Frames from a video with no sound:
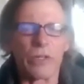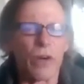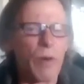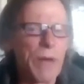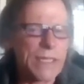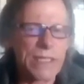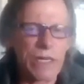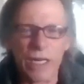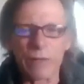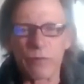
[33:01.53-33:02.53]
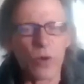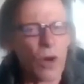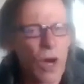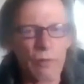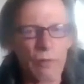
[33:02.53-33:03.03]
They're all passed out on the
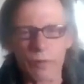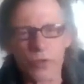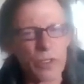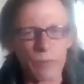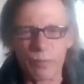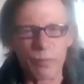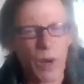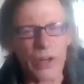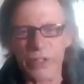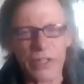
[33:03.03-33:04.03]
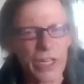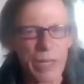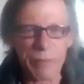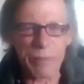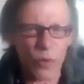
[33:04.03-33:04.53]
floor, all from drink partying the
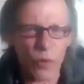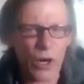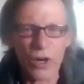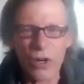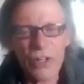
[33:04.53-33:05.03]
night before.